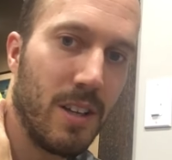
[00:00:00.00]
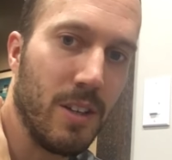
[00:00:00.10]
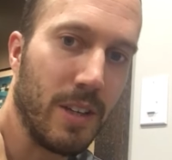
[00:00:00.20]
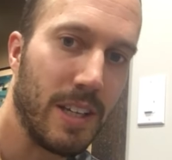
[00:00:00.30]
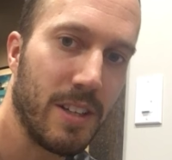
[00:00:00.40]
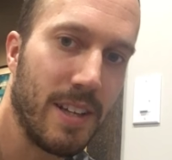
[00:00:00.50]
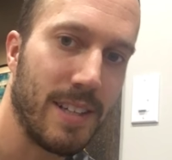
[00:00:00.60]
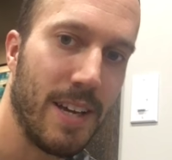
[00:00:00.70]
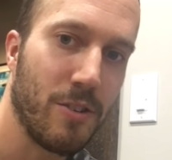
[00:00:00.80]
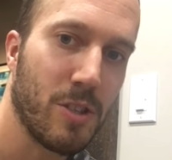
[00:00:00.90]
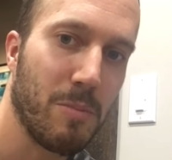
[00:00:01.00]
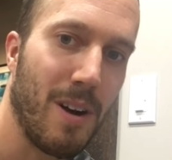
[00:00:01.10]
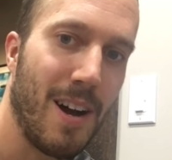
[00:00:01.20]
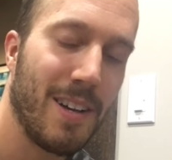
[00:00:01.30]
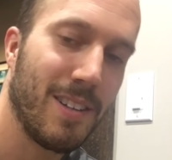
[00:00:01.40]
You get to that tender
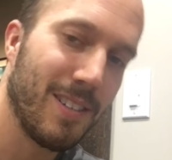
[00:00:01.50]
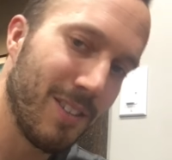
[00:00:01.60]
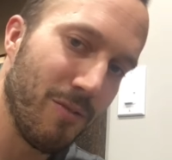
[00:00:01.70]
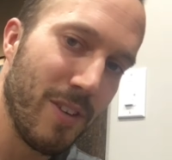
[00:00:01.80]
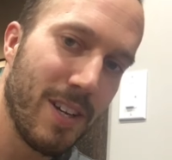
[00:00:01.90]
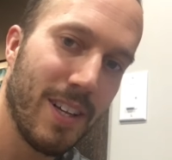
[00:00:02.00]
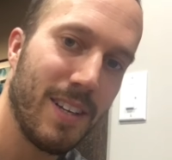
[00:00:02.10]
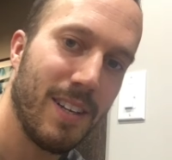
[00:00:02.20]
spot, feel it.